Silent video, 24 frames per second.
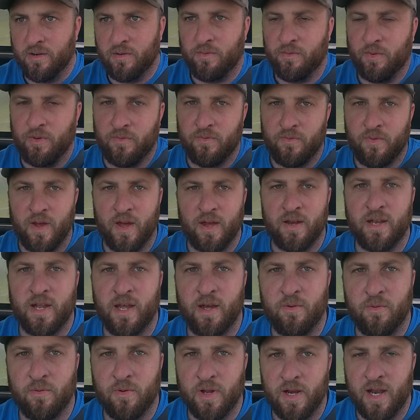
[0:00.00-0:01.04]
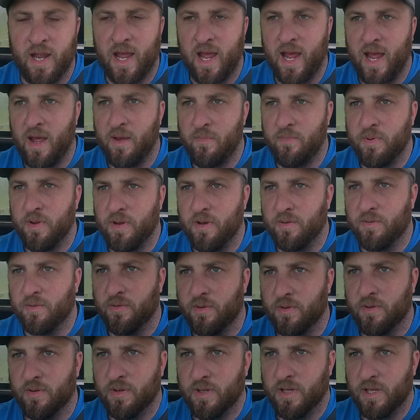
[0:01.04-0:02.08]
we found out what happened
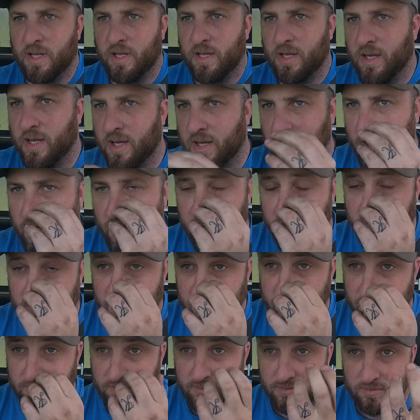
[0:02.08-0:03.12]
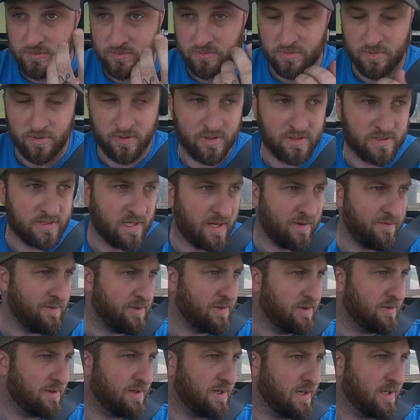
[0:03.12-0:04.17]
on the
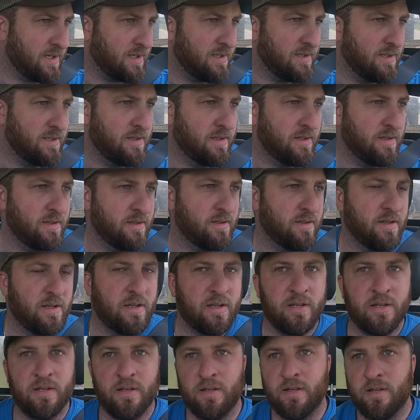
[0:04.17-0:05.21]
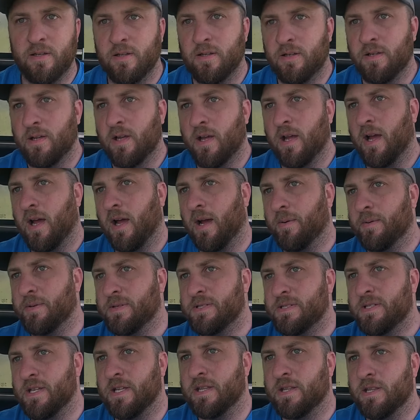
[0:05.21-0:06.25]
7.3. I was
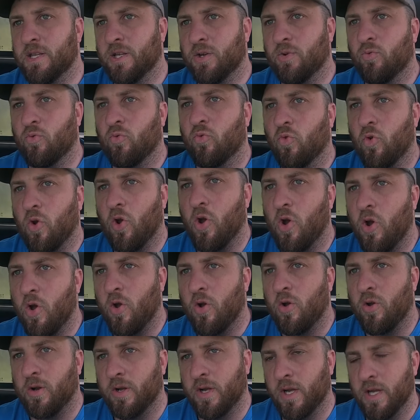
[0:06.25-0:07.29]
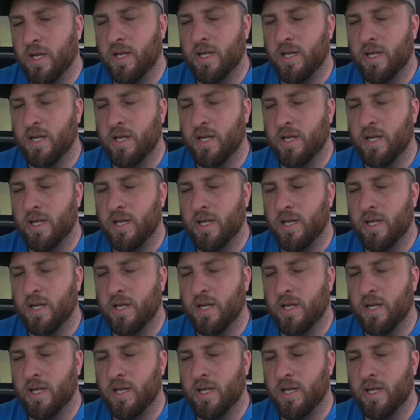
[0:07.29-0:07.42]
sent the wrong